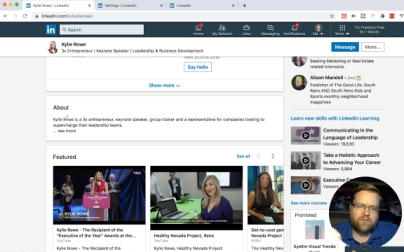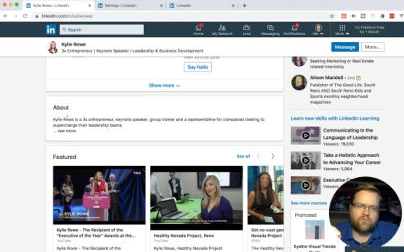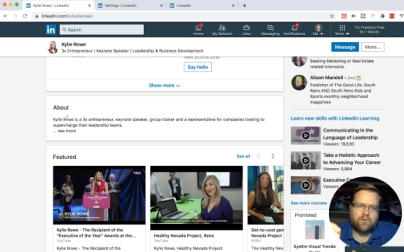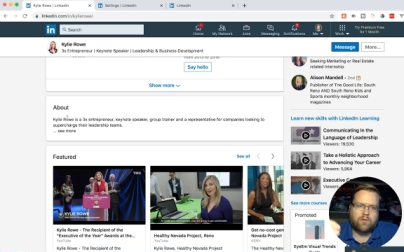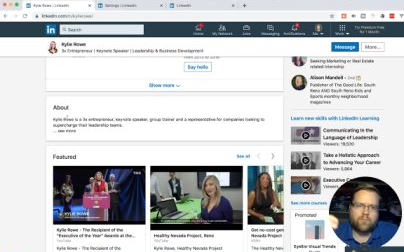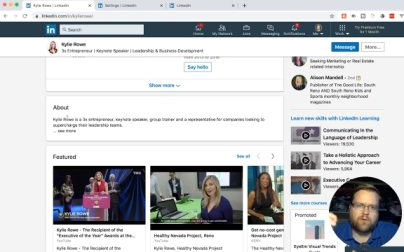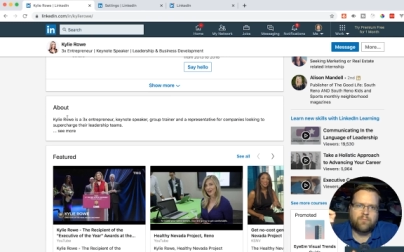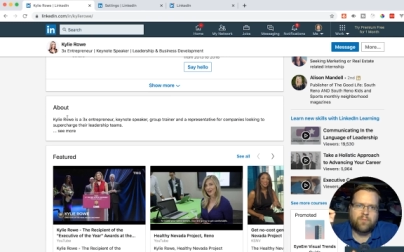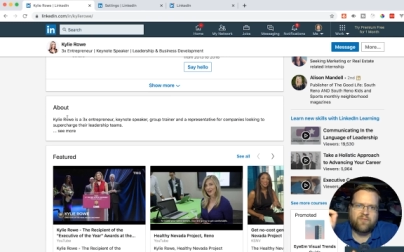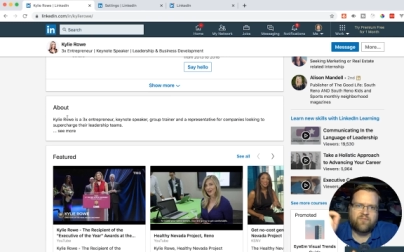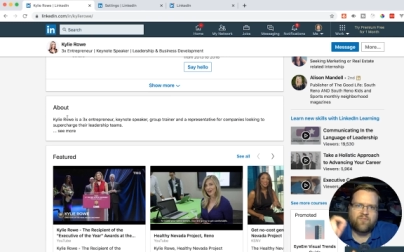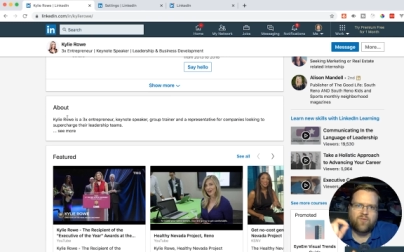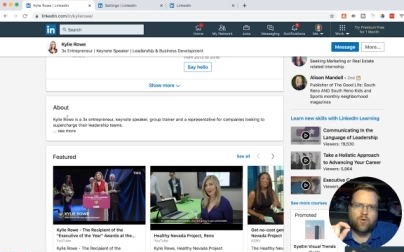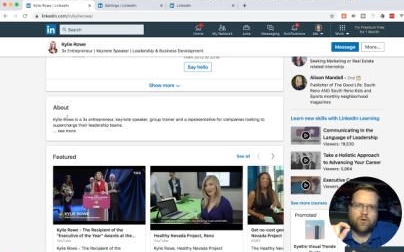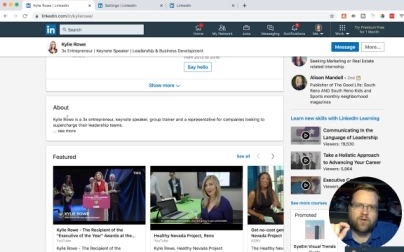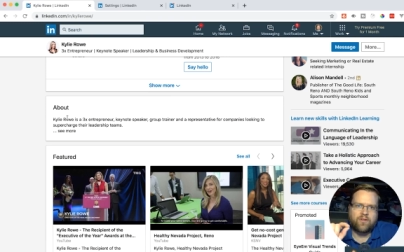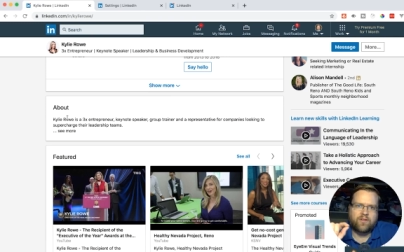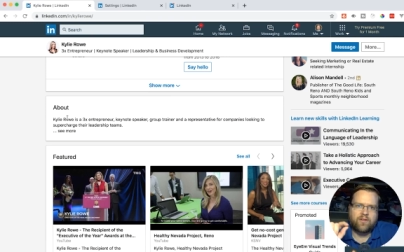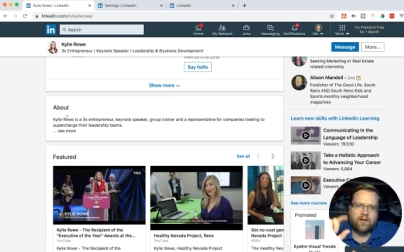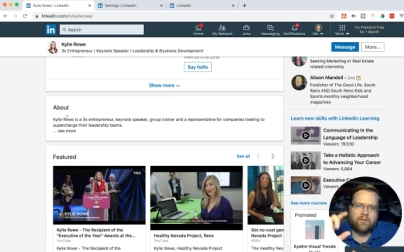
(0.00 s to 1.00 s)
Remember,
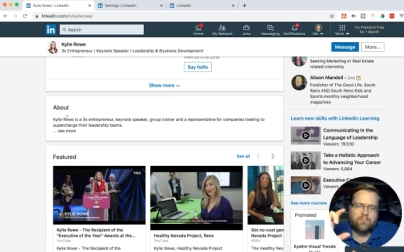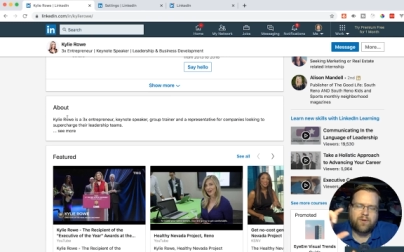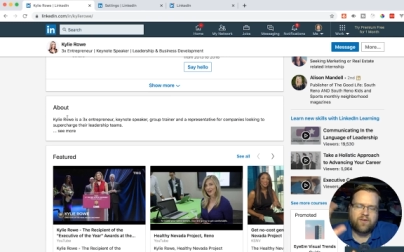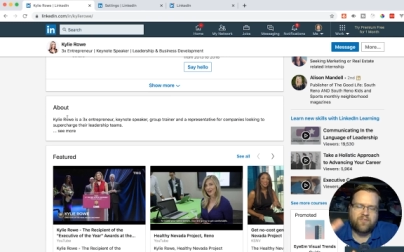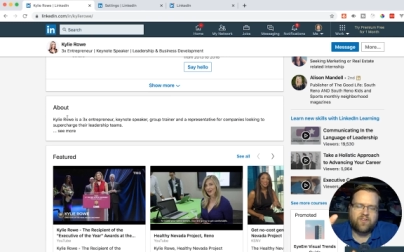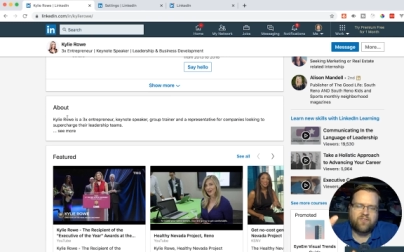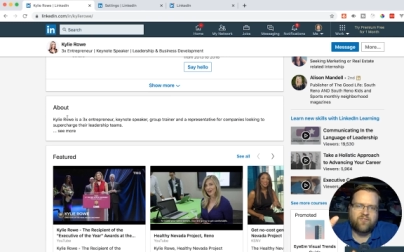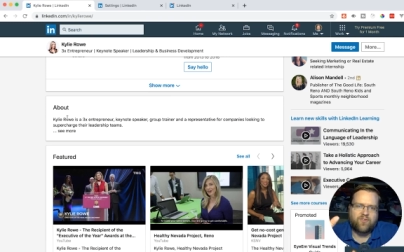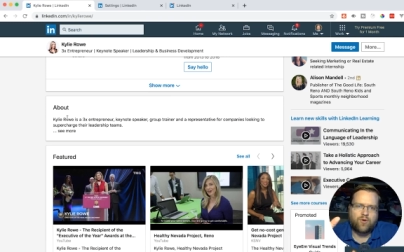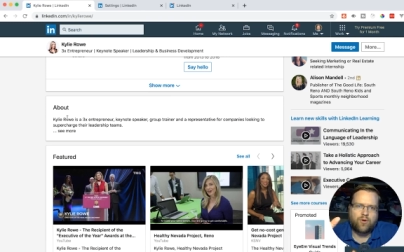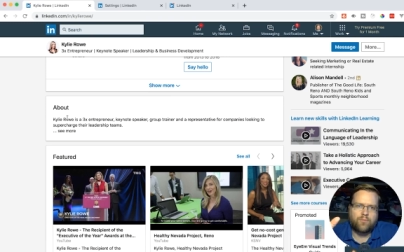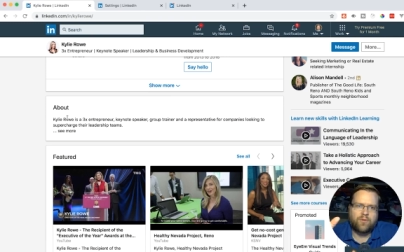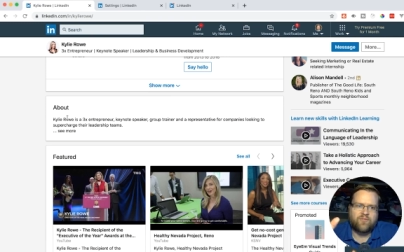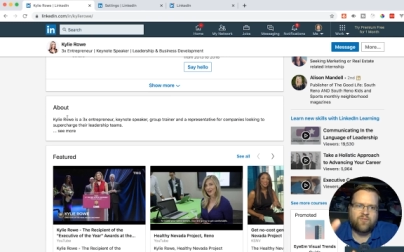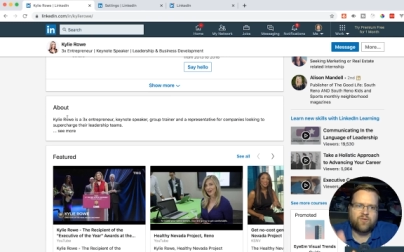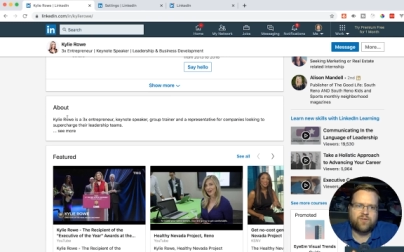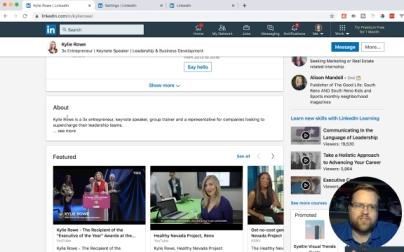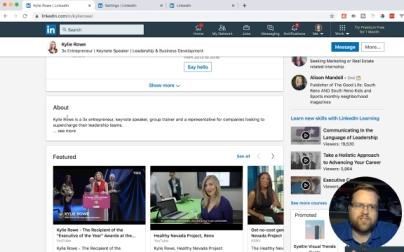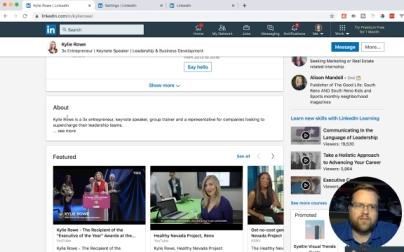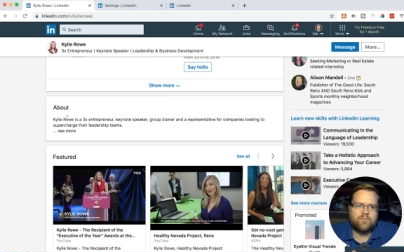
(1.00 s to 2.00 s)
before above the fold,
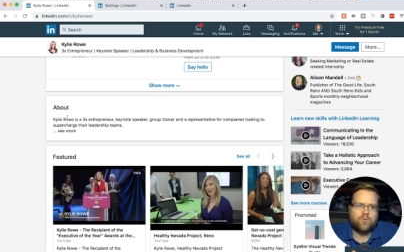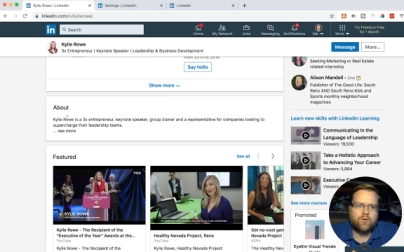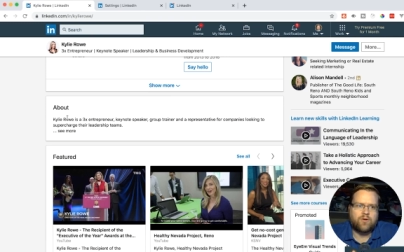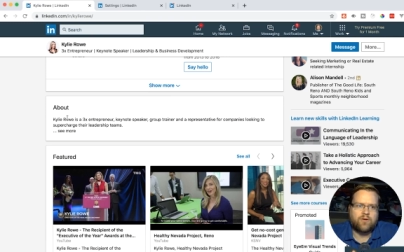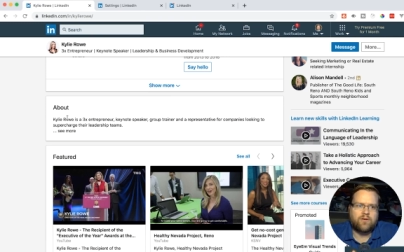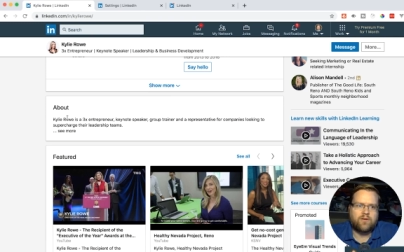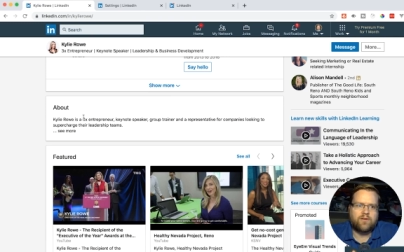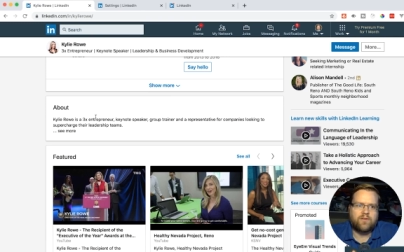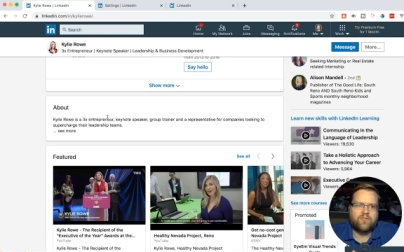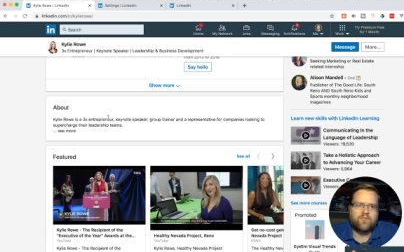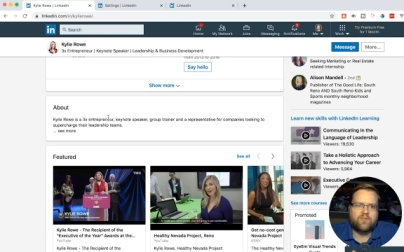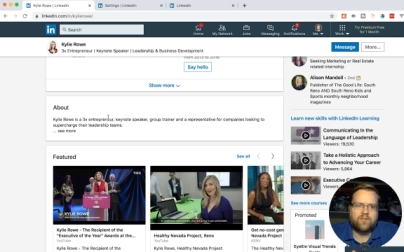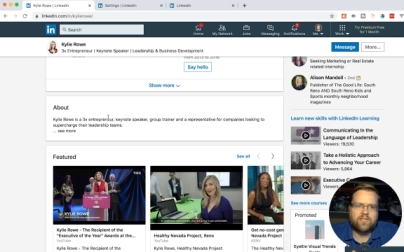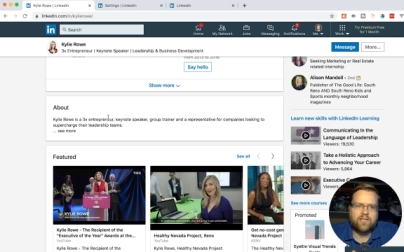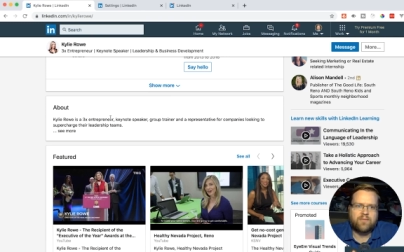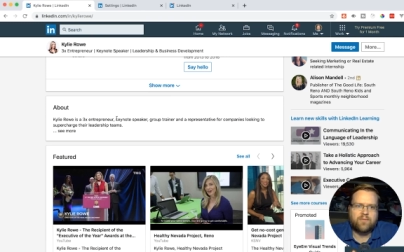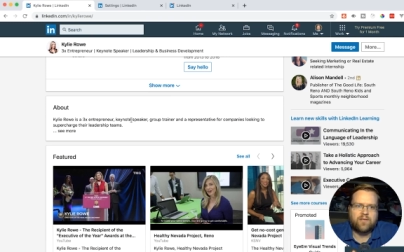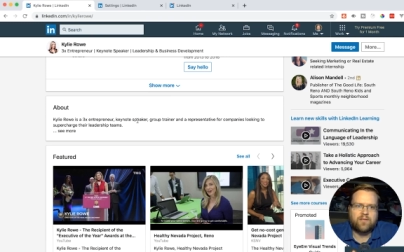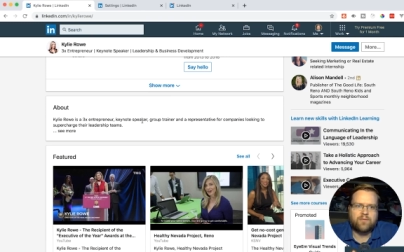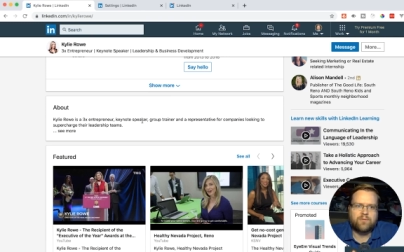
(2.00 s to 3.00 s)
before Seymour,
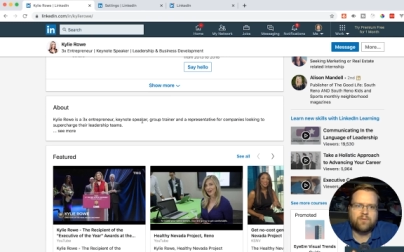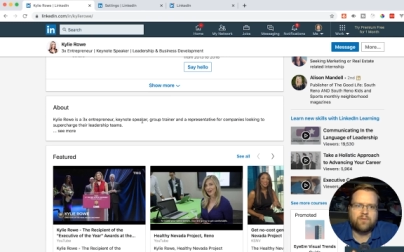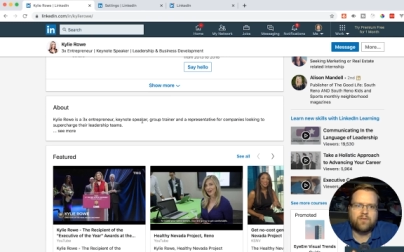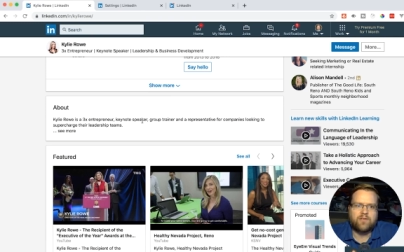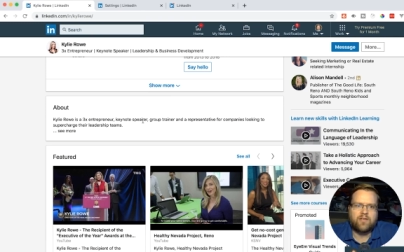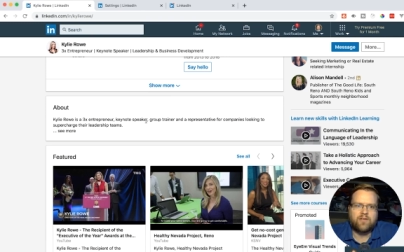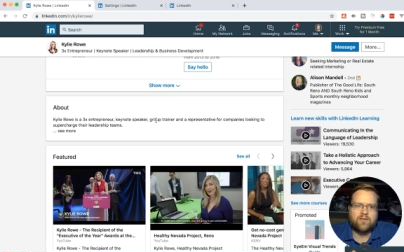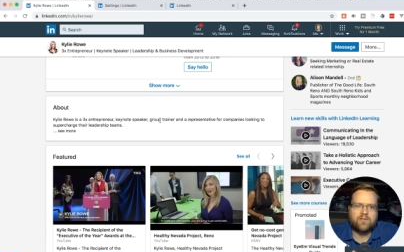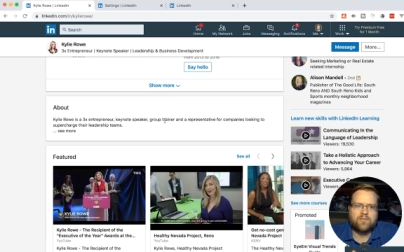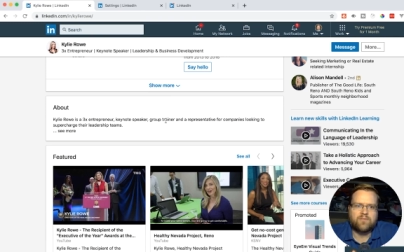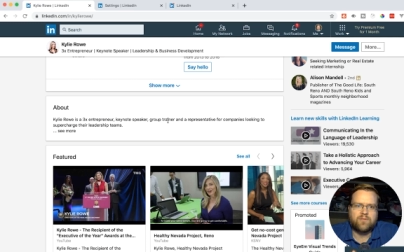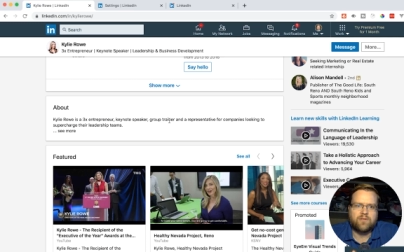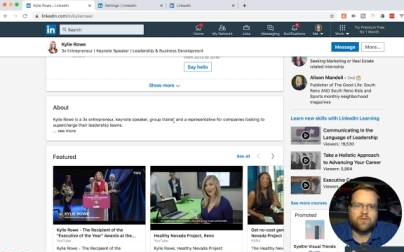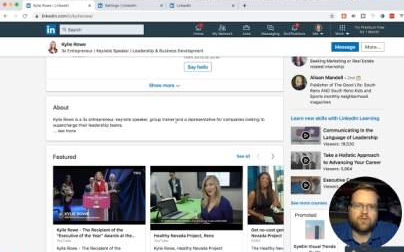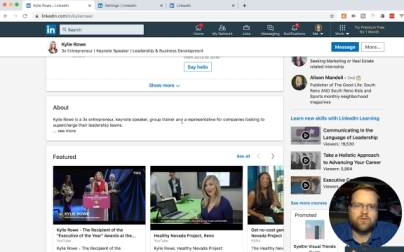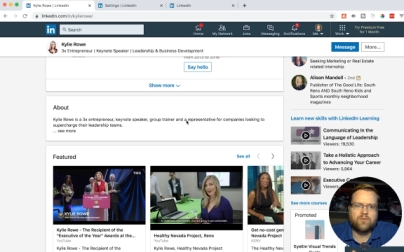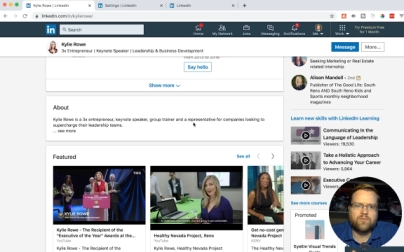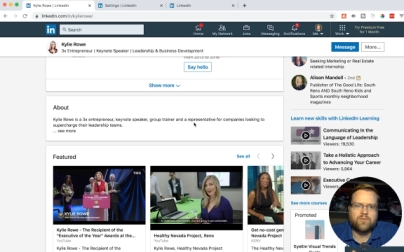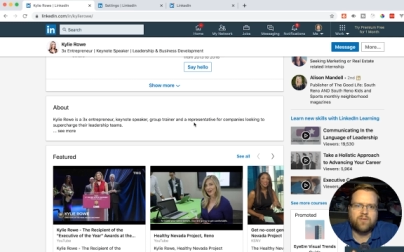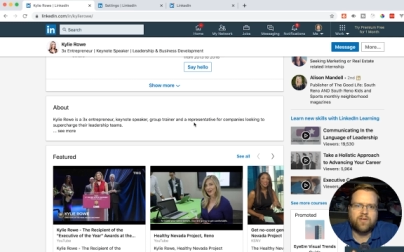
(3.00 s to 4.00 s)
three-time entrepreneur, keynote speaker,
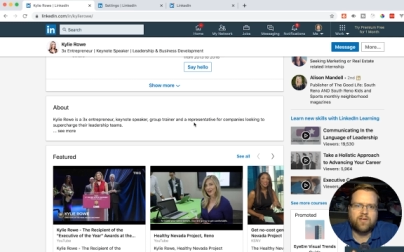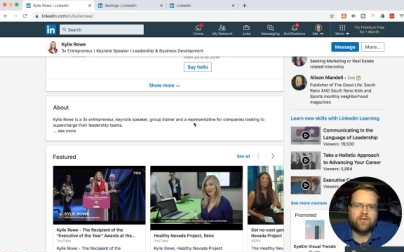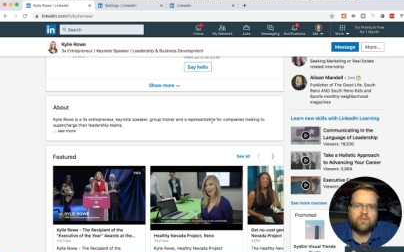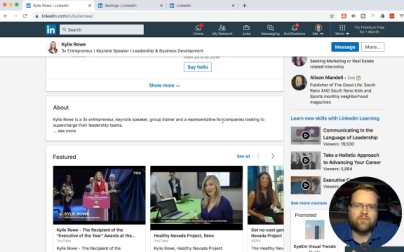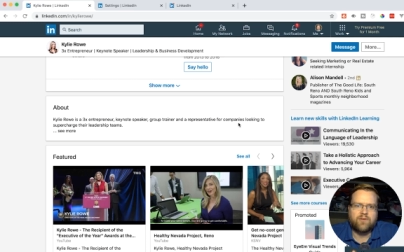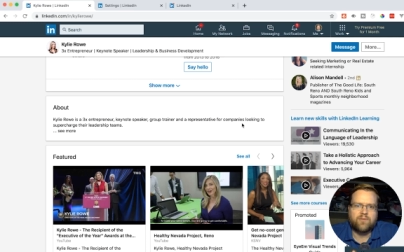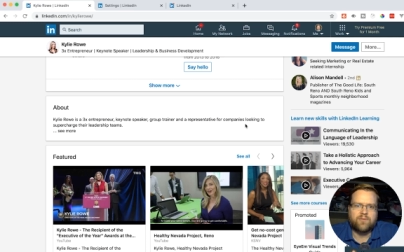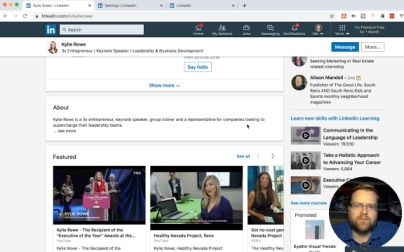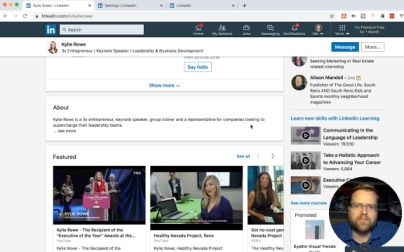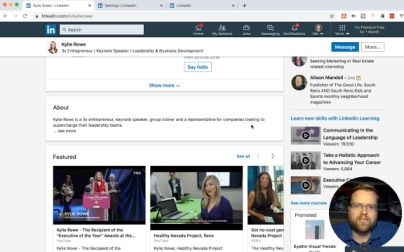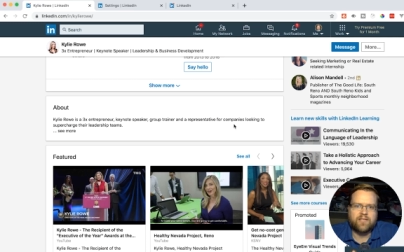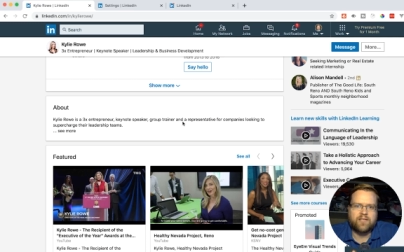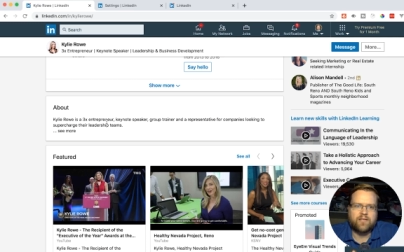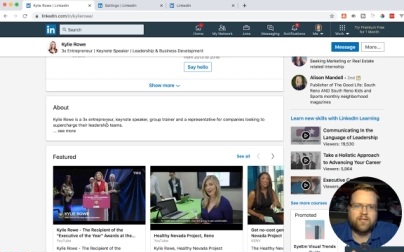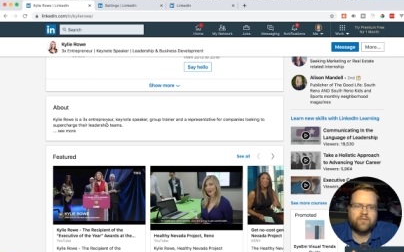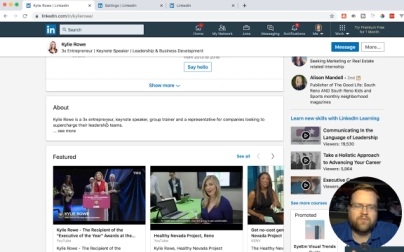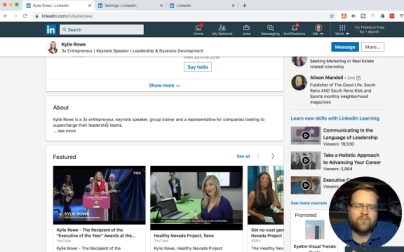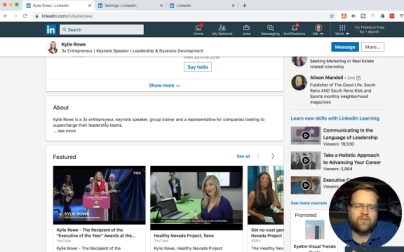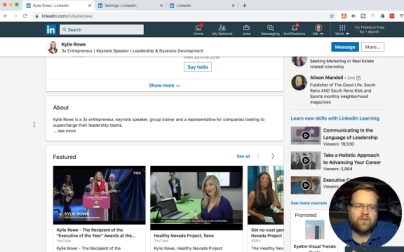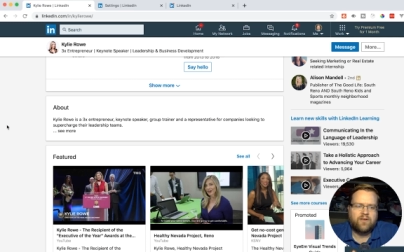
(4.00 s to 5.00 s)
group trainer,
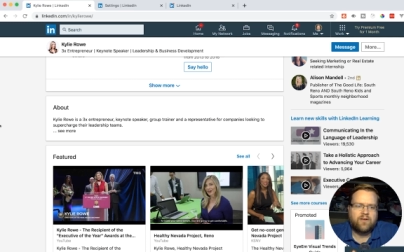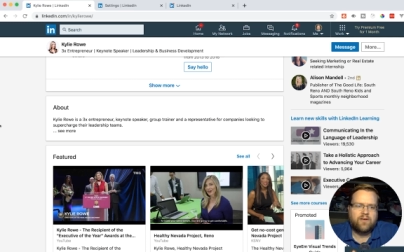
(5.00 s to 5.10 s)
representative.